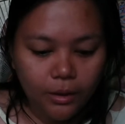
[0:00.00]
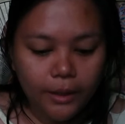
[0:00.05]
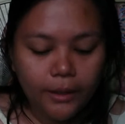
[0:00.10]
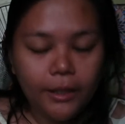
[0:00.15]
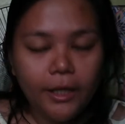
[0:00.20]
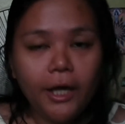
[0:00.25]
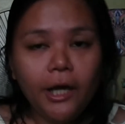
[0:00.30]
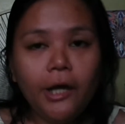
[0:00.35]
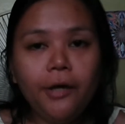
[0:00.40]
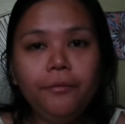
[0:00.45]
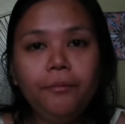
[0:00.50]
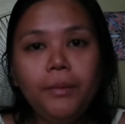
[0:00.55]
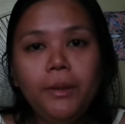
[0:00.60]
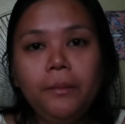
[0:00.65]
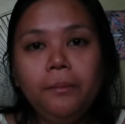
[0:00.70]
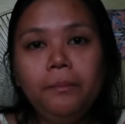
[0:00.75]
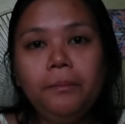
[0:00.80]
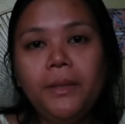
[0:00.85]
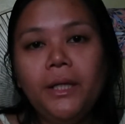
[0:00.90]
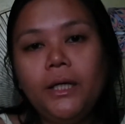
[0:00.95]
And I have
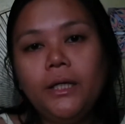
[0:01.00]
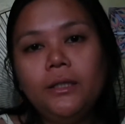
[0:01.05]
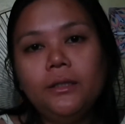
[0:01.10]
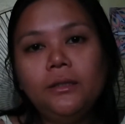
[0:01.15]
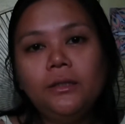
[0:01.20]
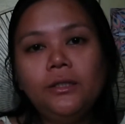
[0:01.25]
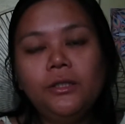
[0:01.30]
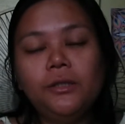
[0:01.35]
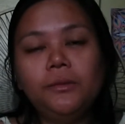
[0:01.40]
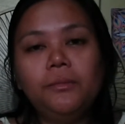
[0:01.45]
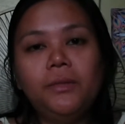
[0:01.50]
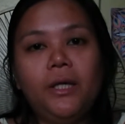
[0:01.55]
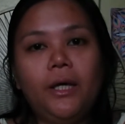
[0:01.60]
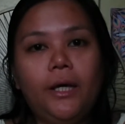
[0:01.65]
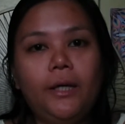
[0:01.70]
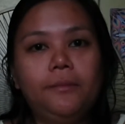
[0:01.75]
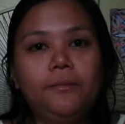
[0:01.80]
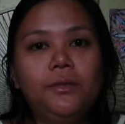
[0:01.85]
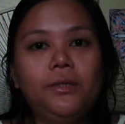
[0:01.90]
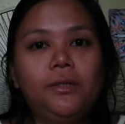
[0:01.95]
been playing some
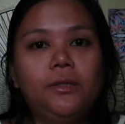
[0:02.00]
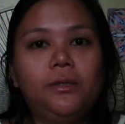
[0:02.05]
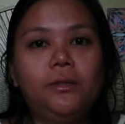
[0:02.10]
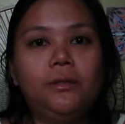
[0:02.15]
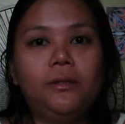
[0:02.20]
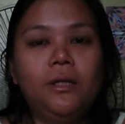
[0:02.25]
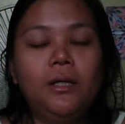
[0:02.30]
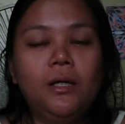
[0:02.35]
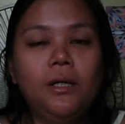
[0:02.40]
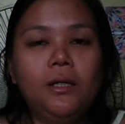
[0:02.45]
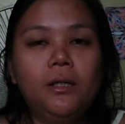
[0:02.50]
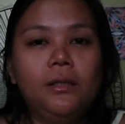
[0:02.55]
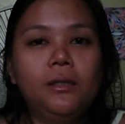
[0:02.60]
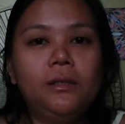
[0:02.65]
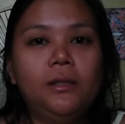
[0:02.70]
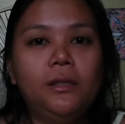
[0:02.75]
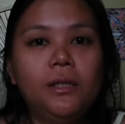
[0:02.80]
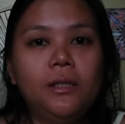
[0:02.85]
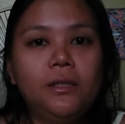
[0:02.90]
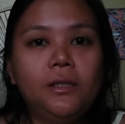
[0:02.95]
games
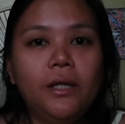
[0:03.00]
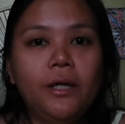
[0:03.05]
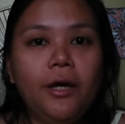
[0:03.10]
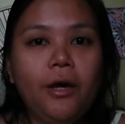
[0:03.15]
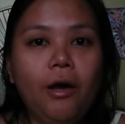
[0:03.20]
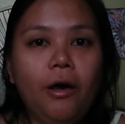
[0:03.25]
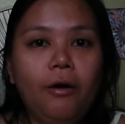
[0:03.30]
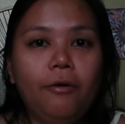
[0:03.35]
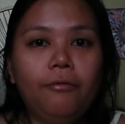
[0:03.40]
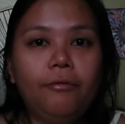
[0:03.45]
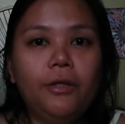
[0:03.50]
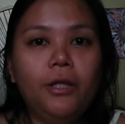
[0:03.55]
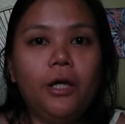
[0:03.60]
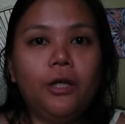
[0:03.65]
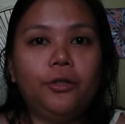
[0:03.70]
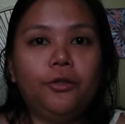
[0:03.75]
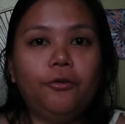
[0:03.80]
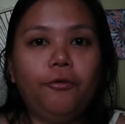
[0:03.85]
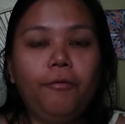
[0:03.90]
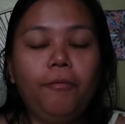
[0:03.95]
since I have a
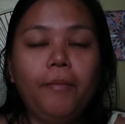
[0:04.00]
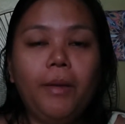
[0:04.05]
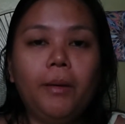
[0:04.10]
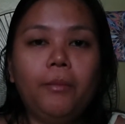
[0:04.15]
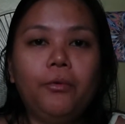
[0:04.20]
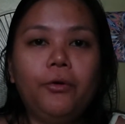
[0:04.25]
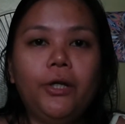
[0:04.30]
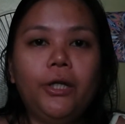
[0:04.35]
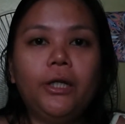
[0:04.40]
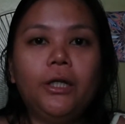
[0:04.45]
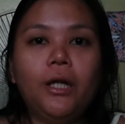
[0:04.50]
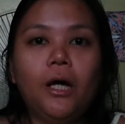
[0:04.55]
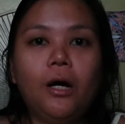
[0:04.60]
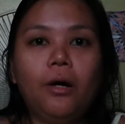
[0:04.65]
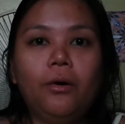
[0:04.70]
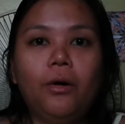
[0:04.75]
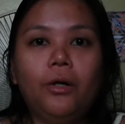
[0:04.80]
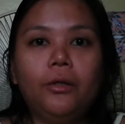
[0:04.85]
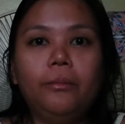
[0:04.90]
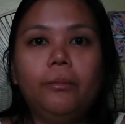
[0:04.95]
lot of memory
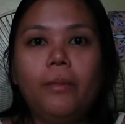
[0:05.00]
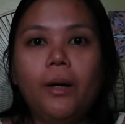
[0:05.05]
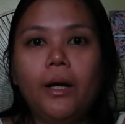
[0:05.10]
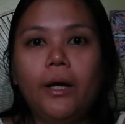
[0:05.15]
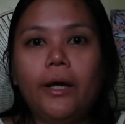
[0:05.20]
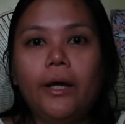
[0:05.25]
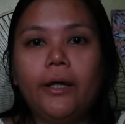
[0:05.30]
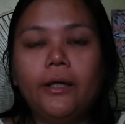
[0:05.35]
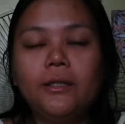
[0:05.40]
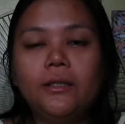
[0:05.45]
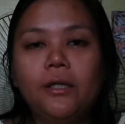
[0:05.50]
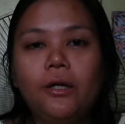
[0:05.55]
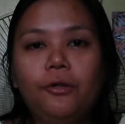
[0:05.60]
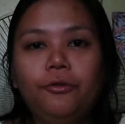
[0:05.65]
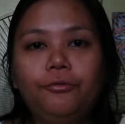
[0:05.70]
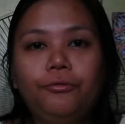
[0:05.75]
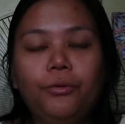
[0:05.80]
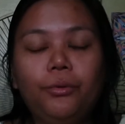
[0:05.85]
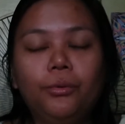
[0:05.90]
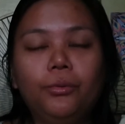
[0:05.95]
now on my
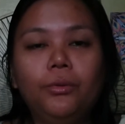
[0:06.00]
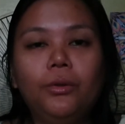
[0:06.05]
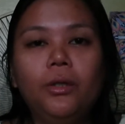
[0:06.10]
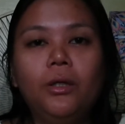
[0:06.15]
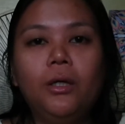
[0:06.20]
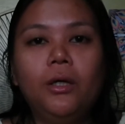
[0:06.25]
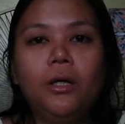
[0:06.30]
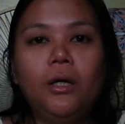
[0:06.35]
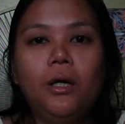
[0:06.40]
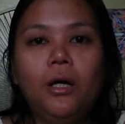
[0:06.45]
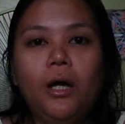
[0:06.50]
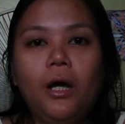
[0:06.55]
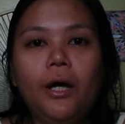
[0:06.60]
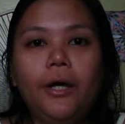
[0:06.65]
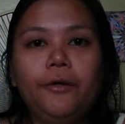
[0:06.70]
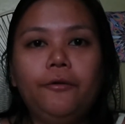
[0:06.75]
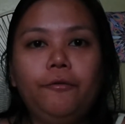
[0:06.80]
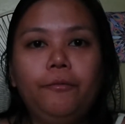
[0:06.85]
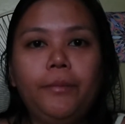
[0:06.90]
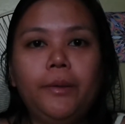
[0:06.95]
cell phone.
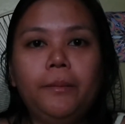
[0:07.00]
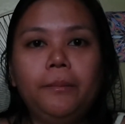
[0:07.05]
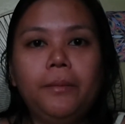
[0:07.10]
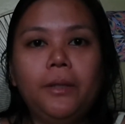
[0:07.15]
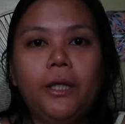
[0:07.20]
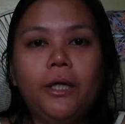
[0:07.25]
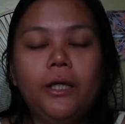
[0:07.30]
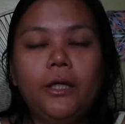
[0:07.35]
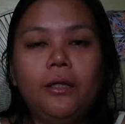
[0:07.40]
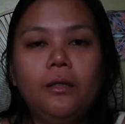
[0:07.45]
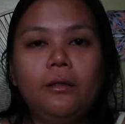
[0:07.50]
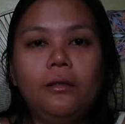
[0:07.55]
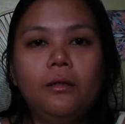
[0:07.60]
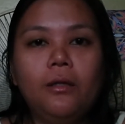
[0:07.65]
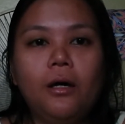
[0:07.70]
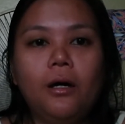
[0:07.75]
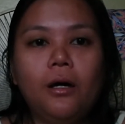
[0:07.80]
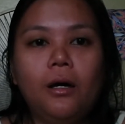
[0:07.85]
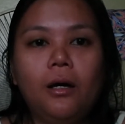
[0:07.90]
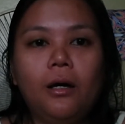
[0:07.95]
I've been playing
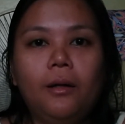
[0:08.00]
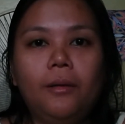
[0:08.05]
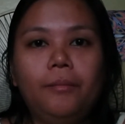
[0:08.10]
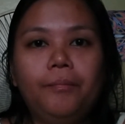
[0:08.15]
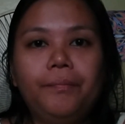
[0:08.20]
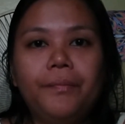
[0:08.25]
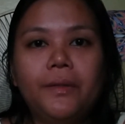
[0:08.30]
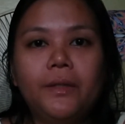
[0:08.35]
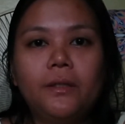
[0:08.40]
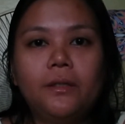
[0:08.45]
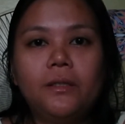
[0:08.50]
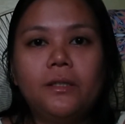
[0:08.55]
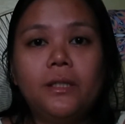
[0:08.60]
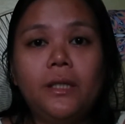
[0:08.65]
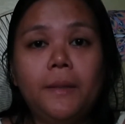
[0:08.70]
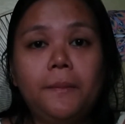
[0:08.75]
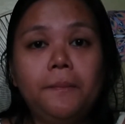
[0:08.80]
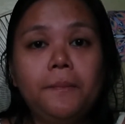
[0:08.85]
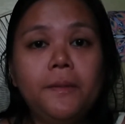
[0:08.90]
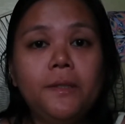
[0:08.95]
the
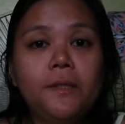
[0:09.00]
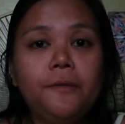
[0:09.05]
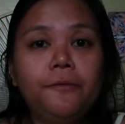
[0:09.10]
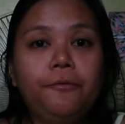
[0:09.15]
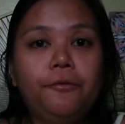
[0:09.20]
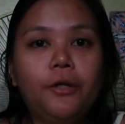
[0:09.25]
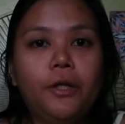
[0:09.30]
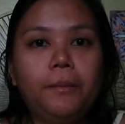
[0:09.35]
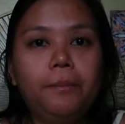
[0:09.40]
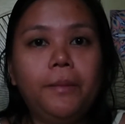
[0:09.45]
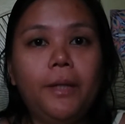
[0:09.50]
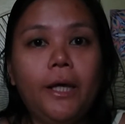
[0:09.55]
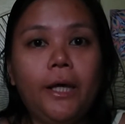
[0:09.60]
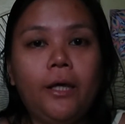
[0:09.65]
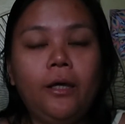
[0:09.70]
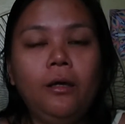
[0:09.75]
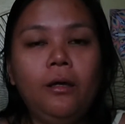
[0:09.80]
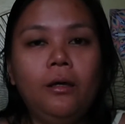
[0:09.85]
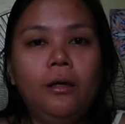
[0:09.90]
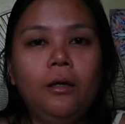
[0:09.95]
Sims free
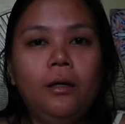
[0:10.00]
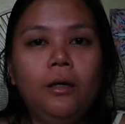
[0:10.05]
play,